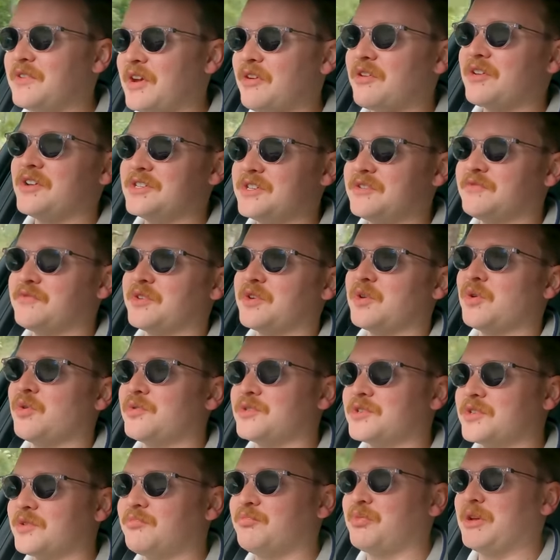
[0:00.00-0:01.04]
very
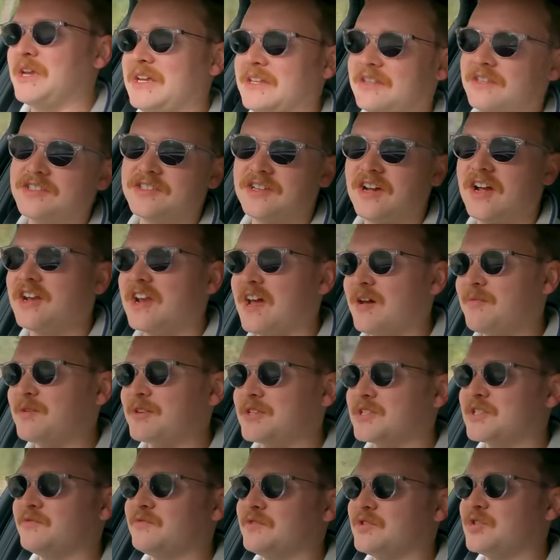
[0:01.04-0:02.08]
difficult to beat the
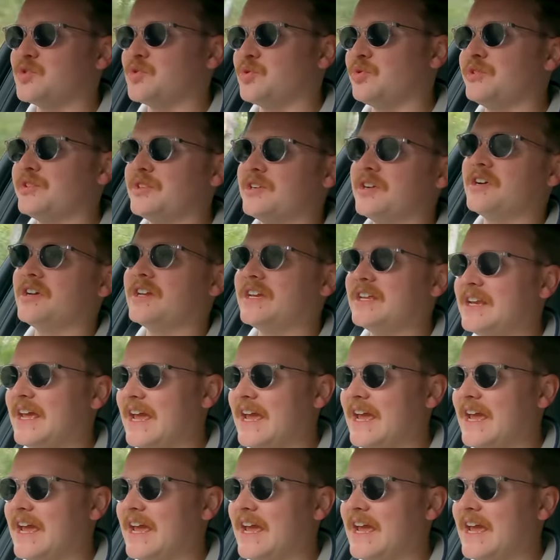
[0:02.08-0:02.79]
dynamics of a Giulia